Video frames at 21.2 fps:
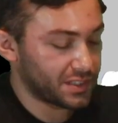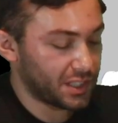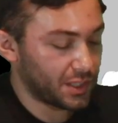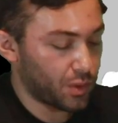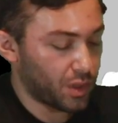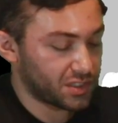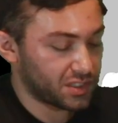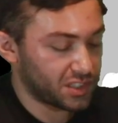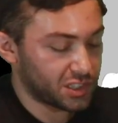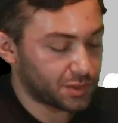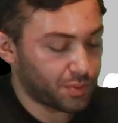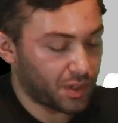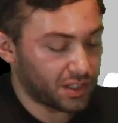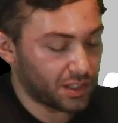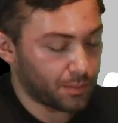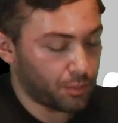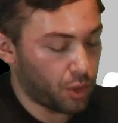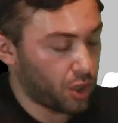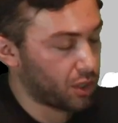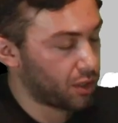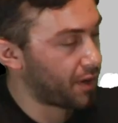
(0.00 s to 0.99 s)
He wants to spread
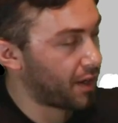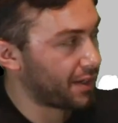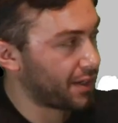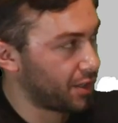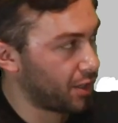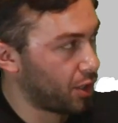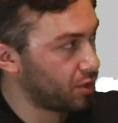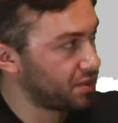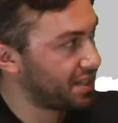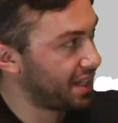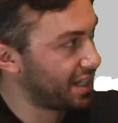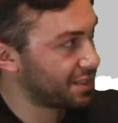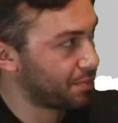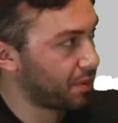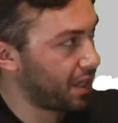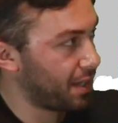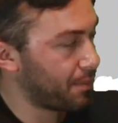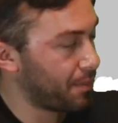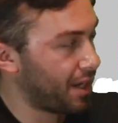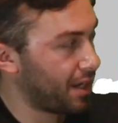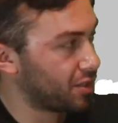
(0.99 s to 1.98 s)
the ball around. He knows he has
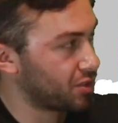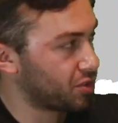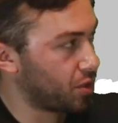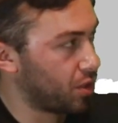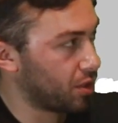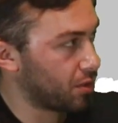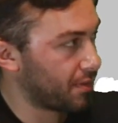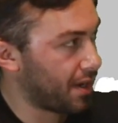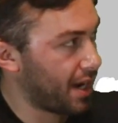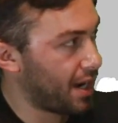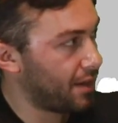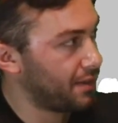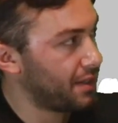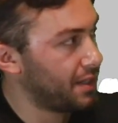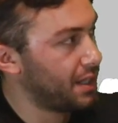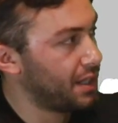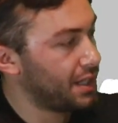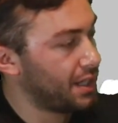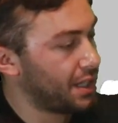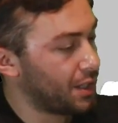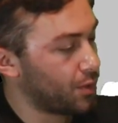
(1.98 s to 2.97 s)
playmakers all around.
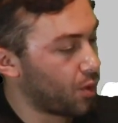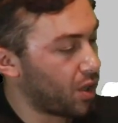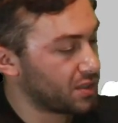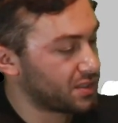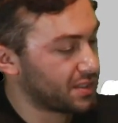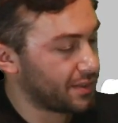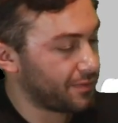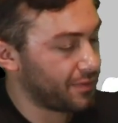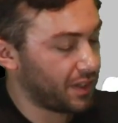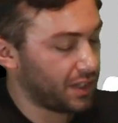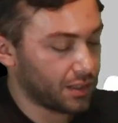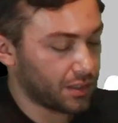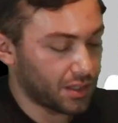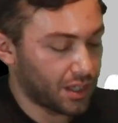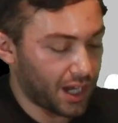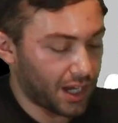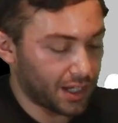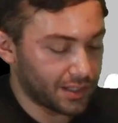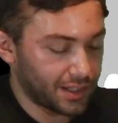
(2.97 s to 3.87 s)
He wants to feed a lot of